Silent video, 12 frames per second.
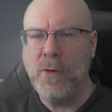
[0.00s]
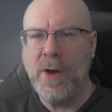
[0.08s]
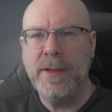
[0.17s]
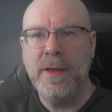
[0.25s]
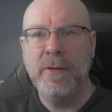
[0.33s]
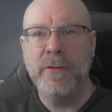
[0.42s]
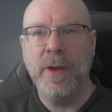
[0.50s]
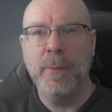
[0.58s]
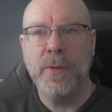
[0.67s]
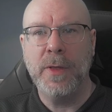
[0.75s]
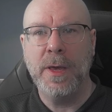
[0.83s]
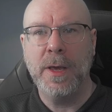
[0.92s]

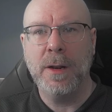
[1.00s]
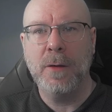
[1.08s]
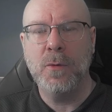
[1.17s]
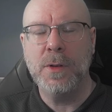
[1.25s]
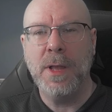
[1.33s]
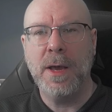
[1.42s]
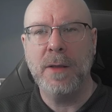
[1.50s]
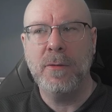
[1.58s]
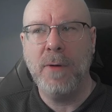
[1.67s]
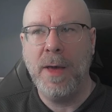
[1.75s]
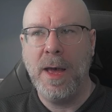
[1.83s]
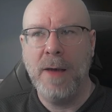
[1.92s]
something and I would like to
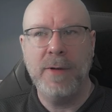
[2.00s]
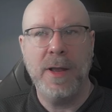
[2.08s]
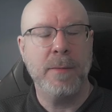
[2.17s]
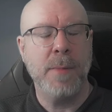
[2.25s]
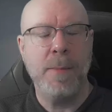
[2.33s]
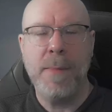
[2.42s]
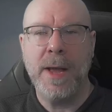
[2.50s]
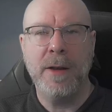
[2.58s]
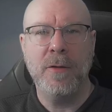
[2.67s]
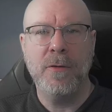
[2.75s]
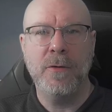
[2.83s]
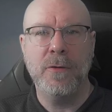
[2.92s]
have like my
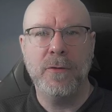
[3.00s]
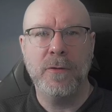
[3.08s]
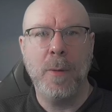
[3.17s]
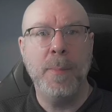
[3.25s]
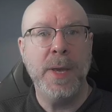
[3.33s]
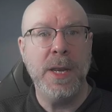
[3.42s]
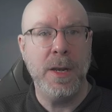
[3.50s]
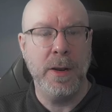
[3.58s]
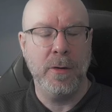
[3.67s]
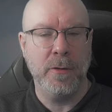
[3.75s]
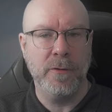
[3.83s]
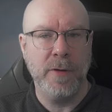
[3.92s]
manager's opinion
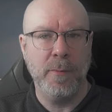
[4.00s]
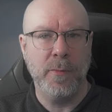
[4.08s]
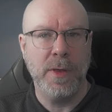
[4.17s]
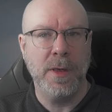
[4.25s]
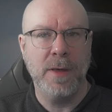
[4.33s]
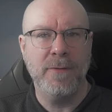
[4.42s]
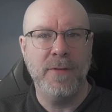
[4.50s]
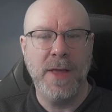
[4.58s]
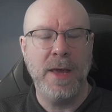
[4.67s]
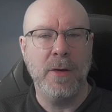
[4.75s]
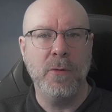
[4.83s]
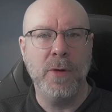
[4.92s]
on something, if they
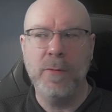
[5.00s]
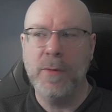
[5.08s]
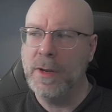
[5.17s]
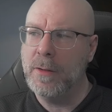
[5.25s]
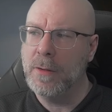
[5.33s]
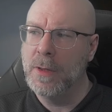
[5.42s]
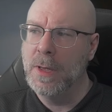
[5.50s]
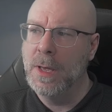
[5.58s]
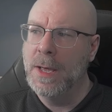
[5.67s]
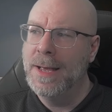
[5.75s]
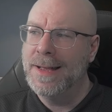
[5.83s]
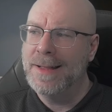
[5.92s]
agree with it,
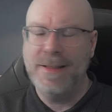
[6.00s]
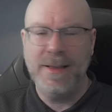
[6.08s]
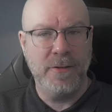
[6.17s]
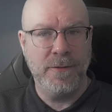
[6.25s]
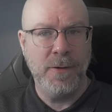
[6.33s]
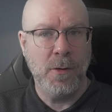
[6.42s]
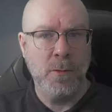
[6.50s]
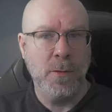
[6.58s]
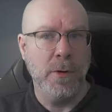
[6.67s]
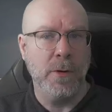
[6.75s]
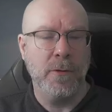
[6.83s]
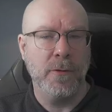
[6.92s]
this flow
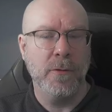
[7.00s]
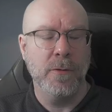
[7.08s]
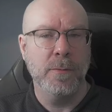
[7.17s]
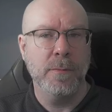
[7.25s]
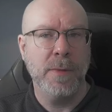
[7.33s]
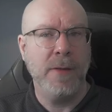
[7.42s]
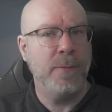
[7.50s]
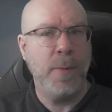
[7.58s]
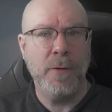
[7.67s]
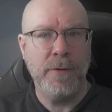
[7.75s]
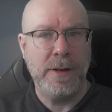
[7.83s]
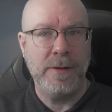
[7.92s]
works. That's
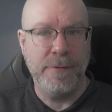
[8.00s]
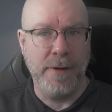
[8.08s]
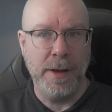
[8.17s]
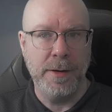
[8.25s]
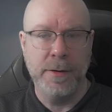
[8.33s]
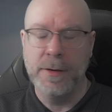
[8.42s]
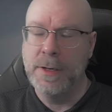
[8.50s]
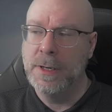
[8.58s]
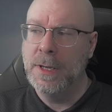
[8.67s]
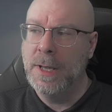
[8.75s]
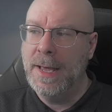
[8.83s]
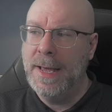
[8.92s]
perfectly fine.
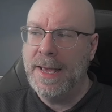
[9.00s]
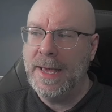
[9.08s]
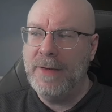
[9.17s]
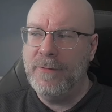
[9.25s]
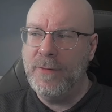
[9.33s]
If you